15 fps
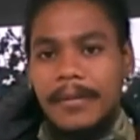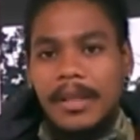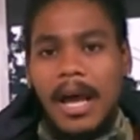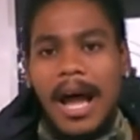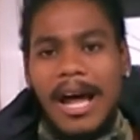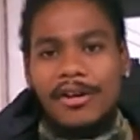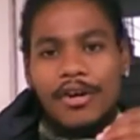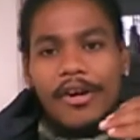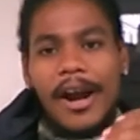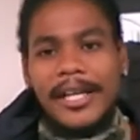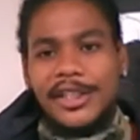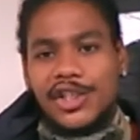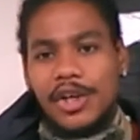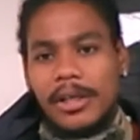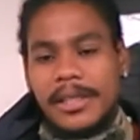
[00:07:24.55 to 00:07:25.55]
the
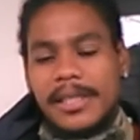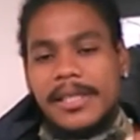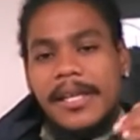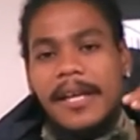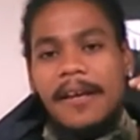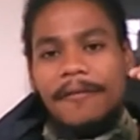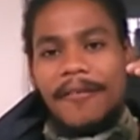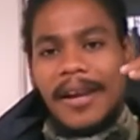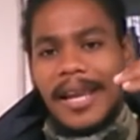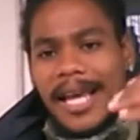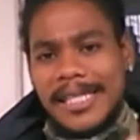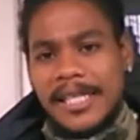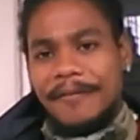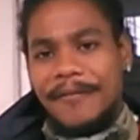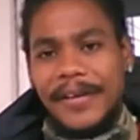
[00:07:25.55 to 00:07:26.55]
unrighteous
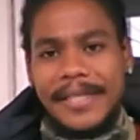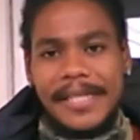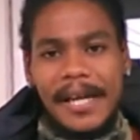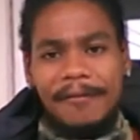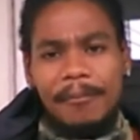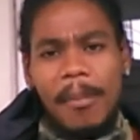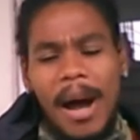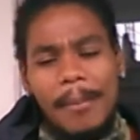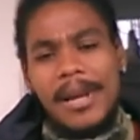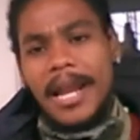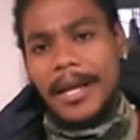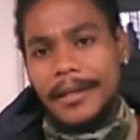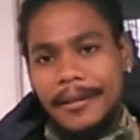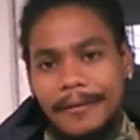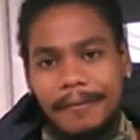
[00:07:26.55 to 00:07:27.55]
philosophies of
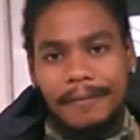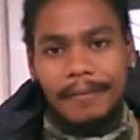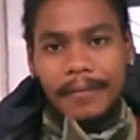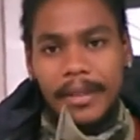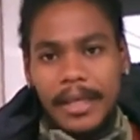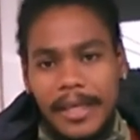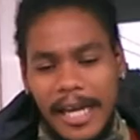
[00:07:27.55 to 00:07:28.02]
Babylon.